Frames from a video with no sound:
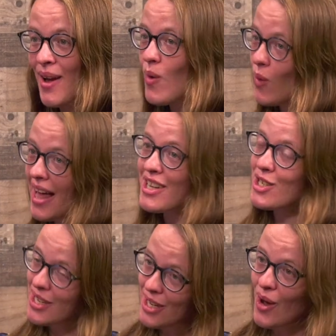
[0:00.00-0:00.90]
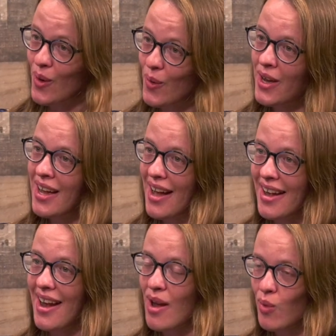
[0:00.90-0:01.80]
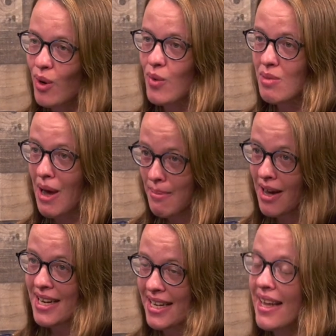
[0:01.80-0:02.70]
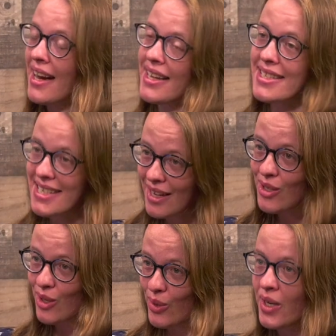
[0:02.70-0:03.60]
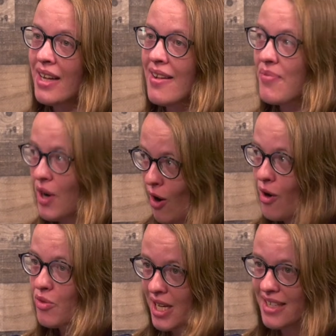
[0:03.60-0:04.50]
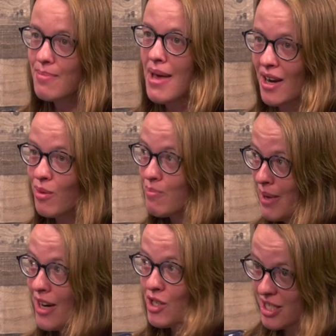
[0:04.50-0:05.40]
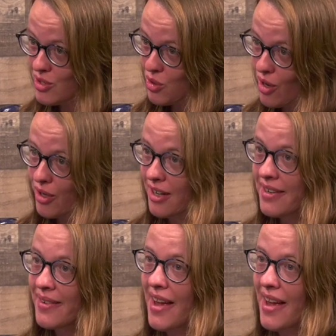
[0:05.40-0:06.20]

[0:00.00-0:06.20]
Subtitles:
well, actually, no, I work with my body, and I can tell you there are things, men are still stronger,